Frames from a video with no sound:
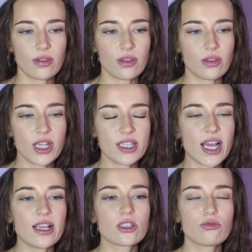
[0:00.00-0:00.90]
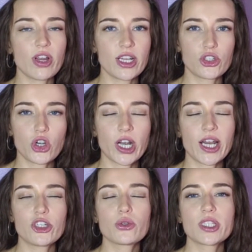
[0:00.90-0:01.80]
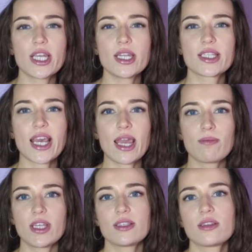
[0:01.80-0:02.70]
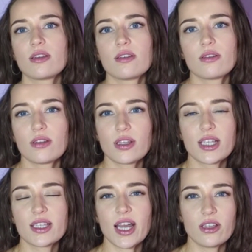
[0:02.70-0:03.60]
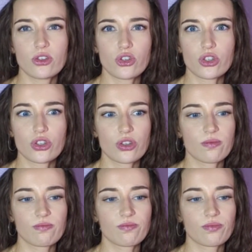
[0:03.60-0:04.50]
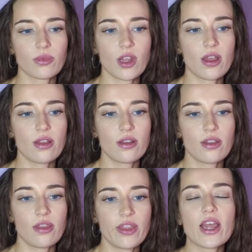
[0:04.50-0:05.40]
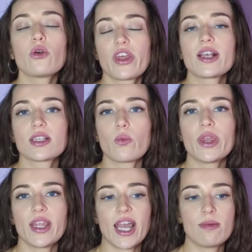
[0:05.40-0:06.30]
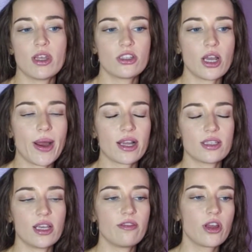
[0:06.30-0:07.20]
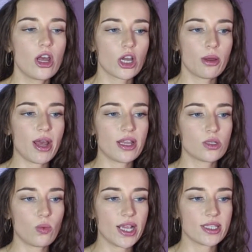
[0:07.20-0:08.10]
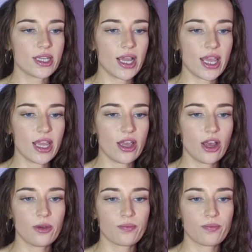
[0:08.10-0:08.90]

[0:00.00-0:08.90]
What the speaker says: These knights are really strong, and as you'll see in this game, these knights are just, they're the things that win the game. They're so active compared to white's knight here.